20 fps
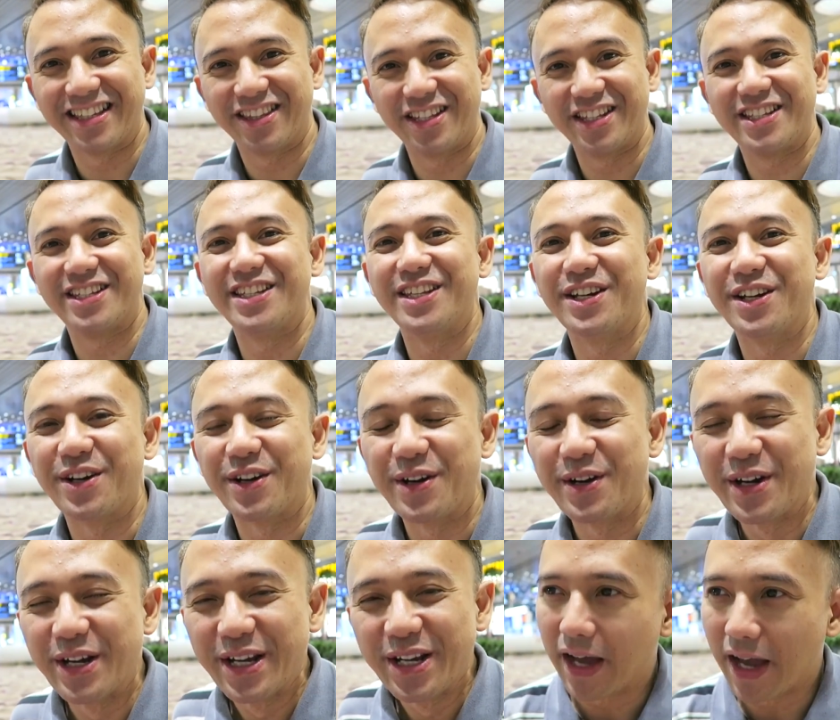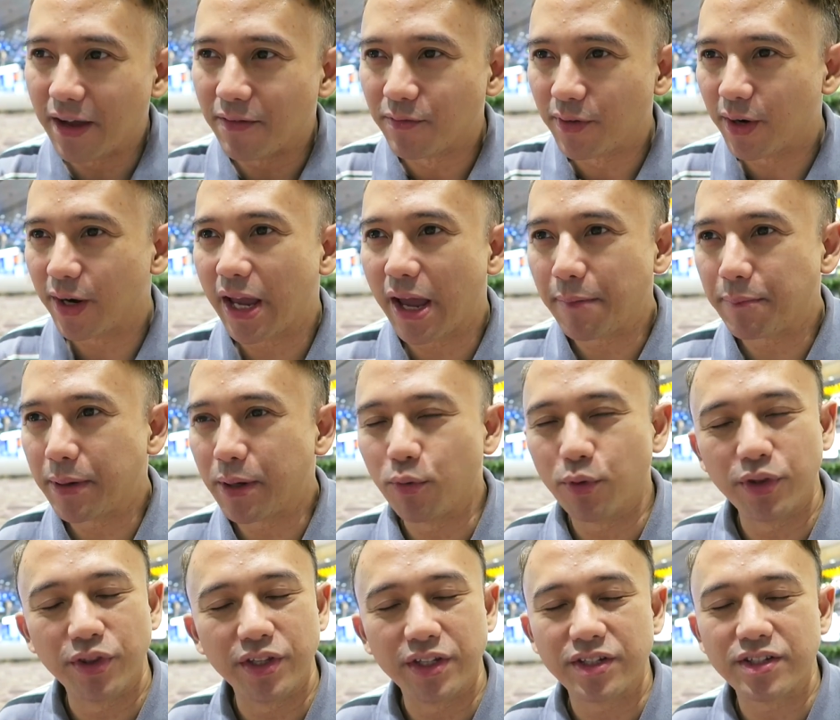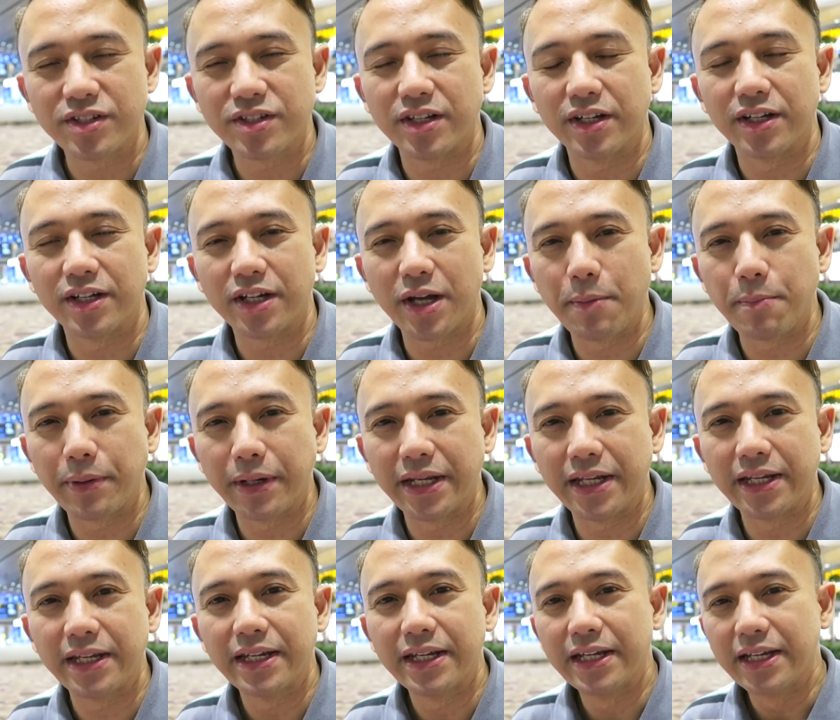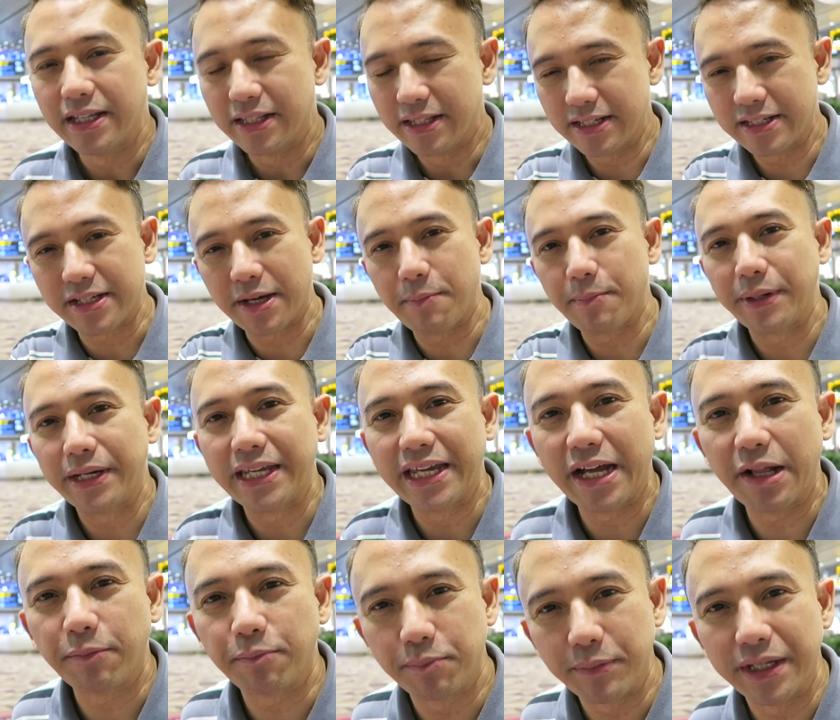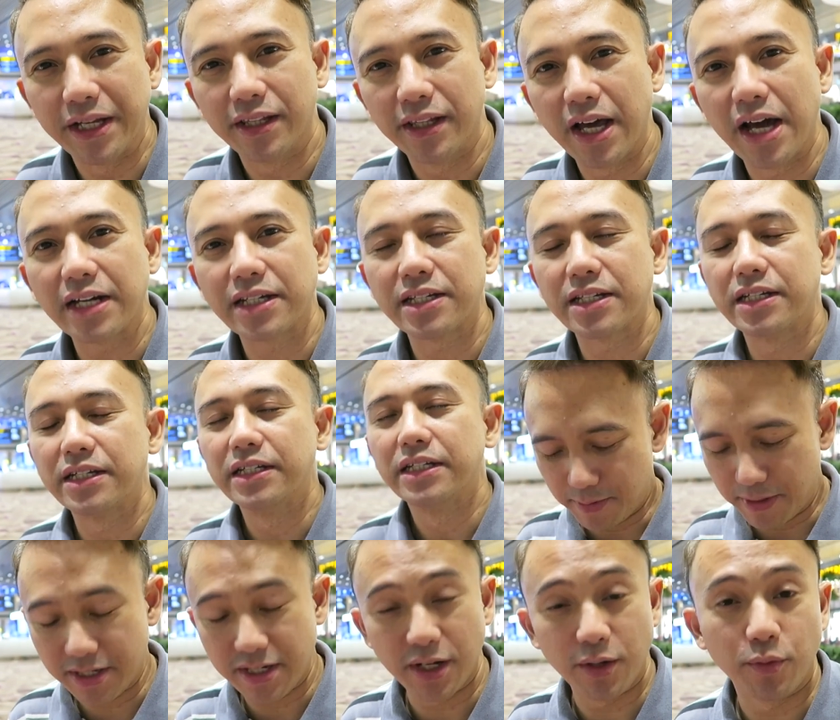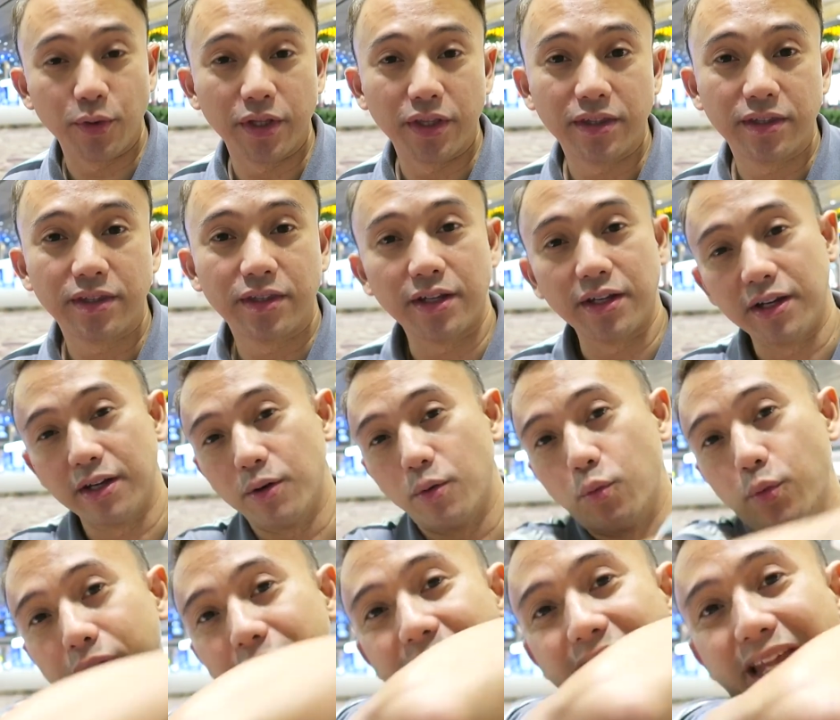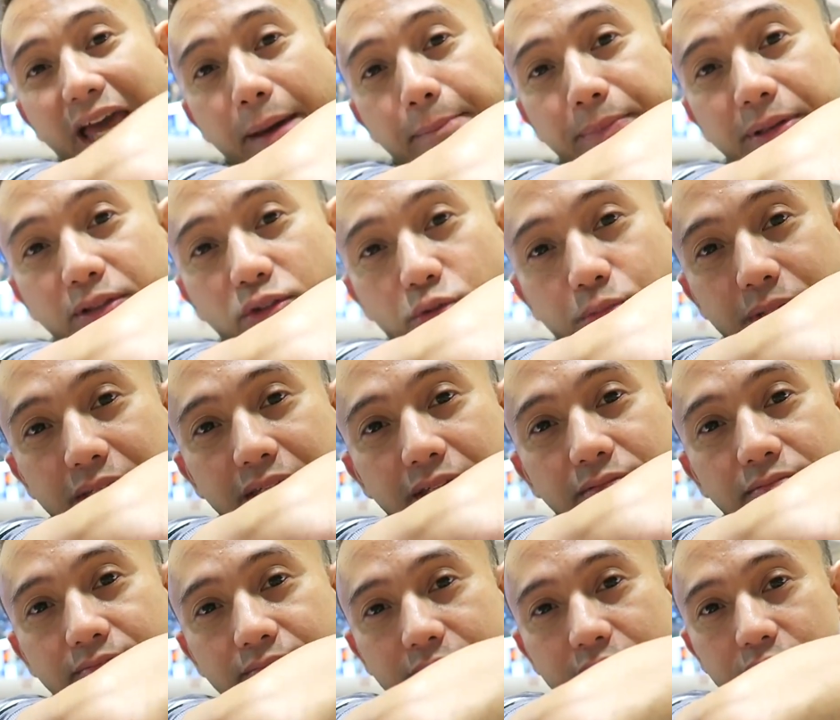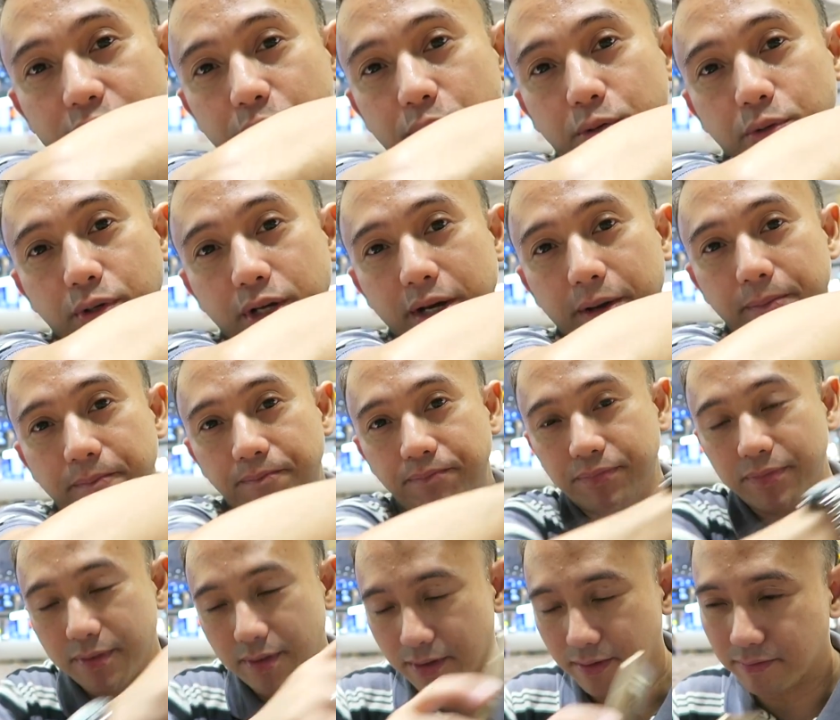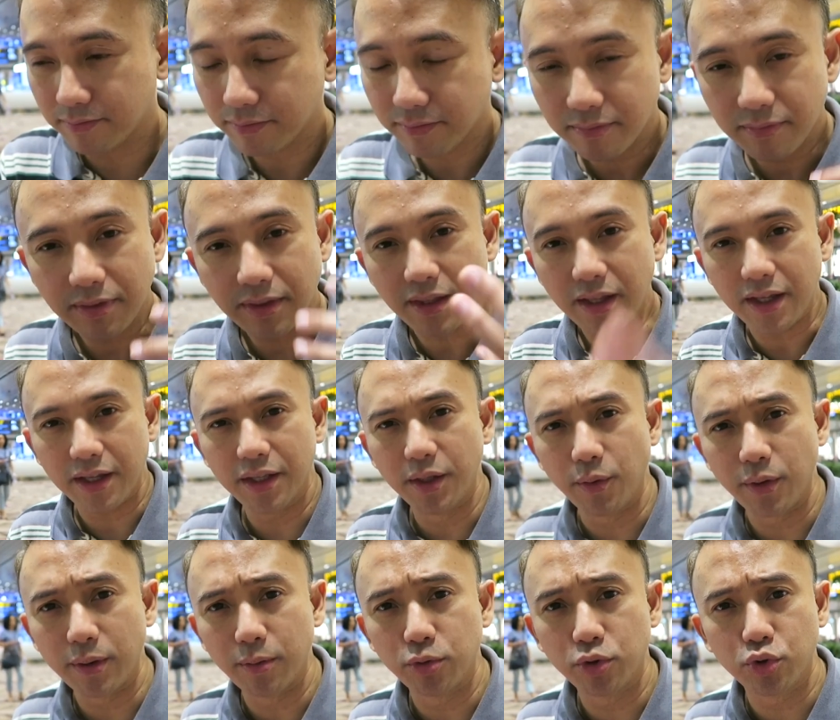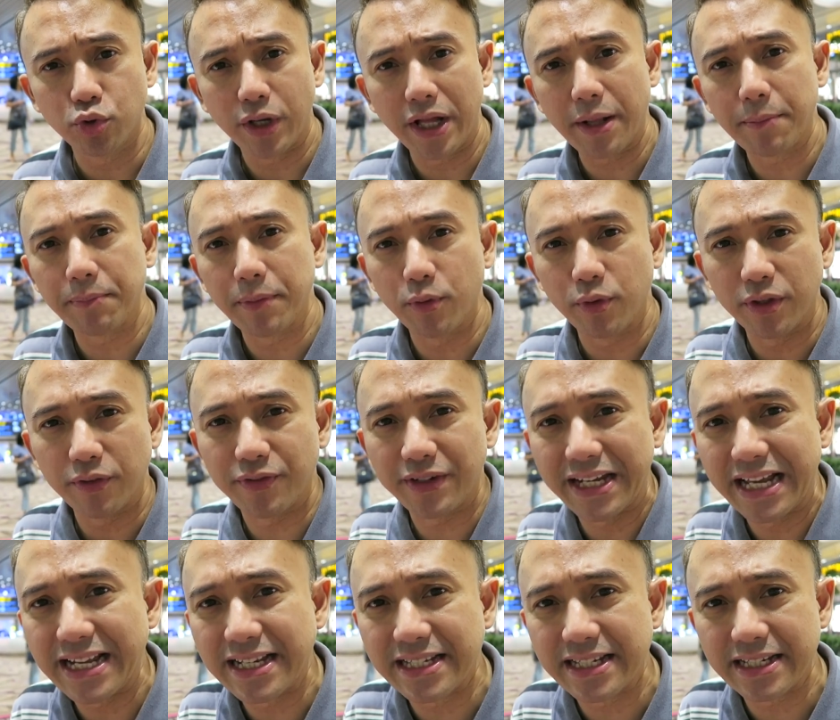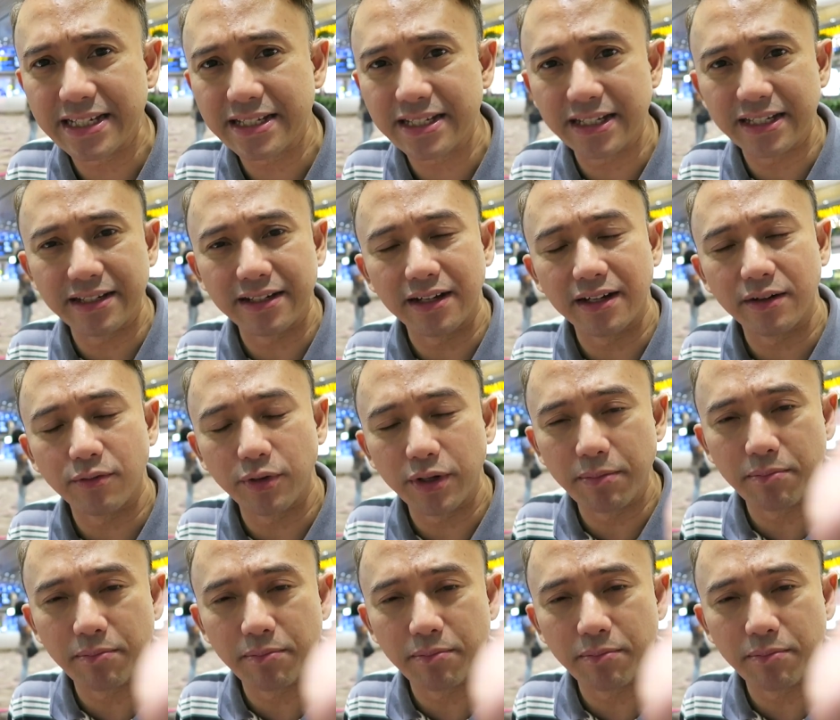this year. I'm very happy with this company. This company helped me a lot, especially with what had happened to me. So they were able to help me with the finances and